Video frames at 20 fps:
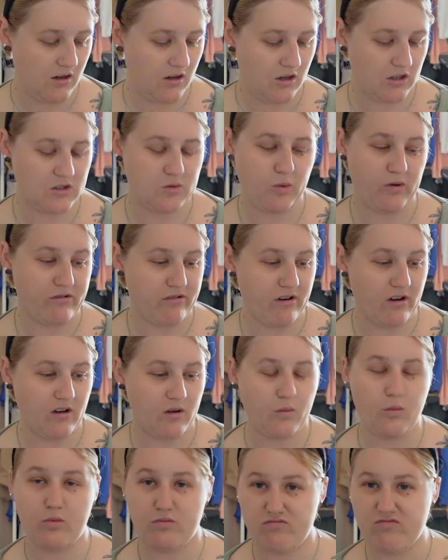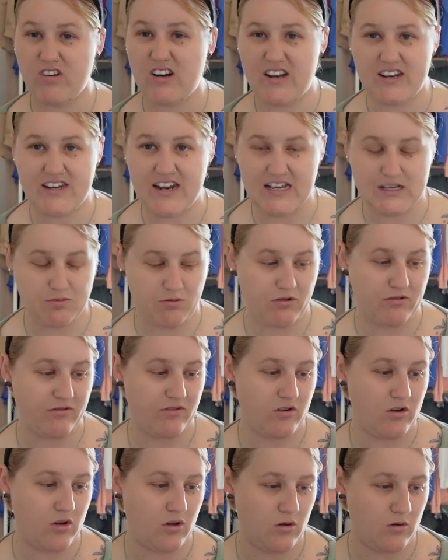because we were really desperate for
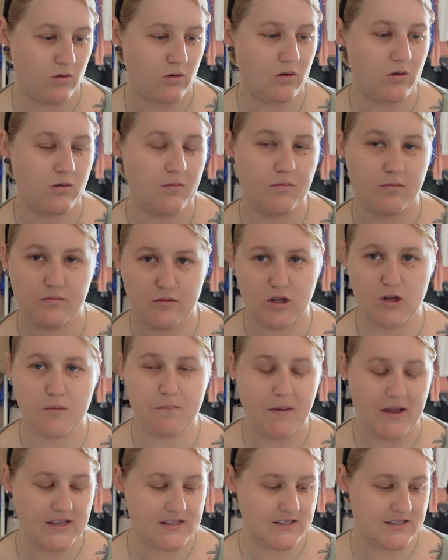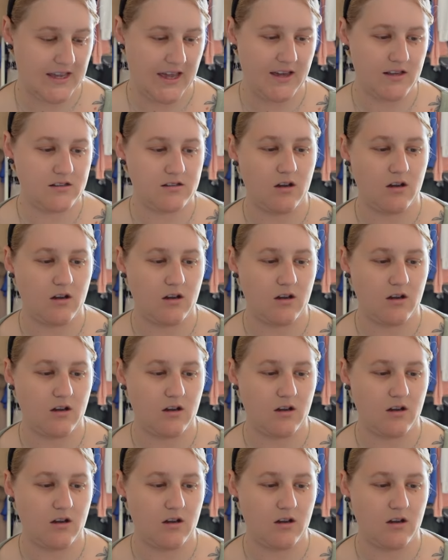a new bed set.